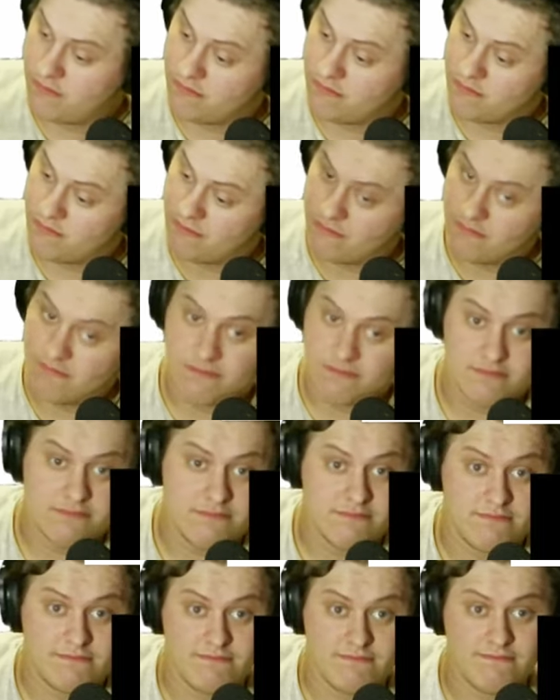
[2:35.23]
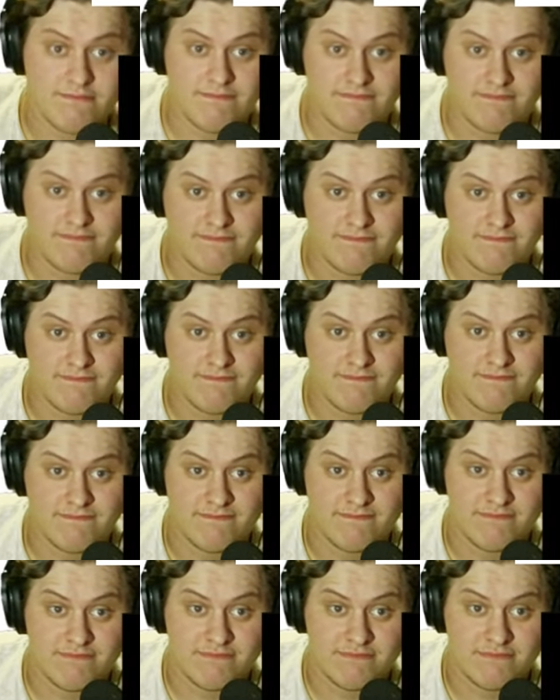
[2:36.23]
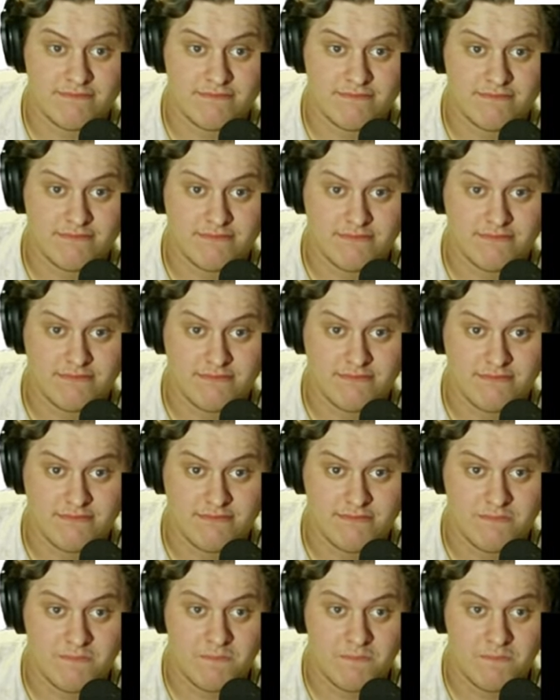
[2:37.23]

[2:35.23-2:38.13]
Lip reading: This person isn't speaking.